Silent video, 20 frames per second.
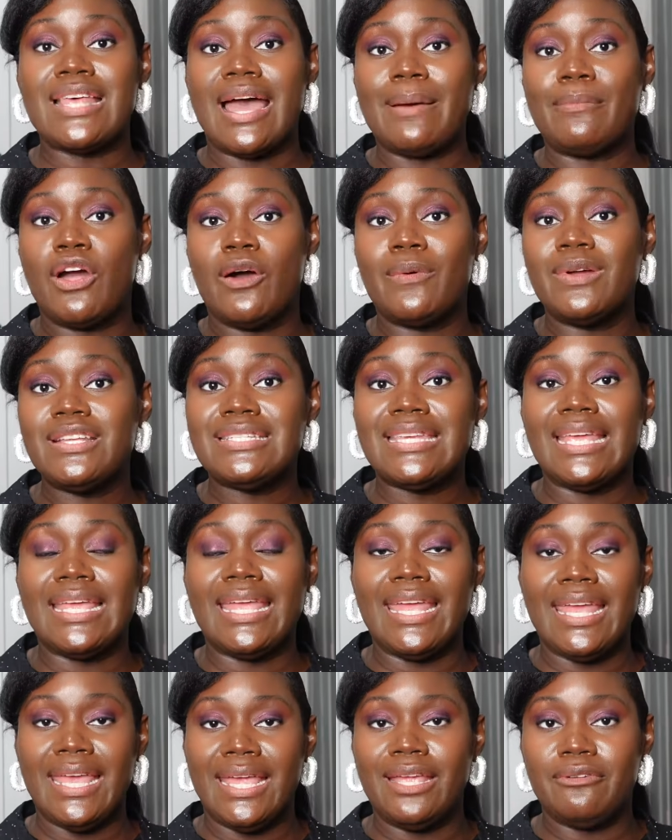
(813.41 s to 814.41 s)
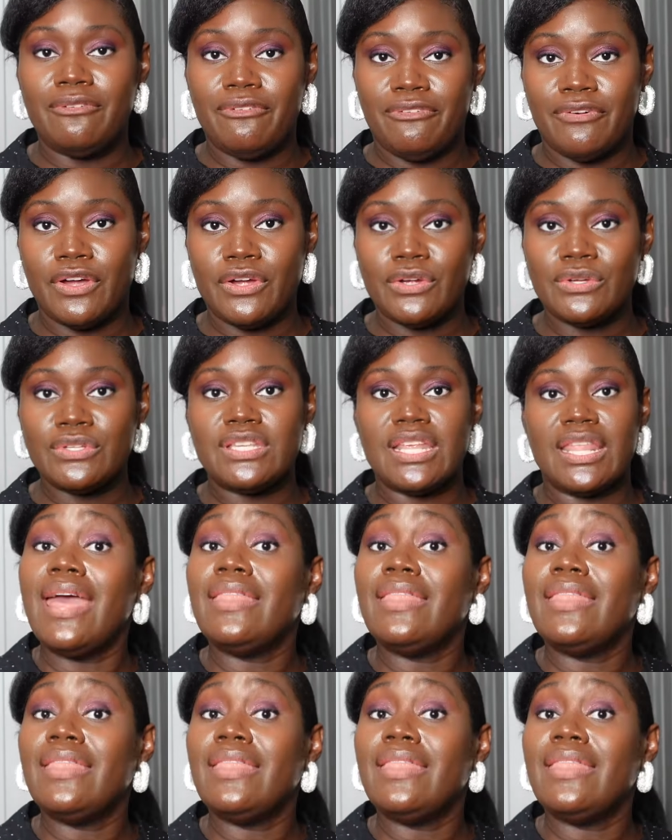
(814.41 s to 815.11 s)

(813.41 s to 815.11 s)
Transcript: I'm going to eat first,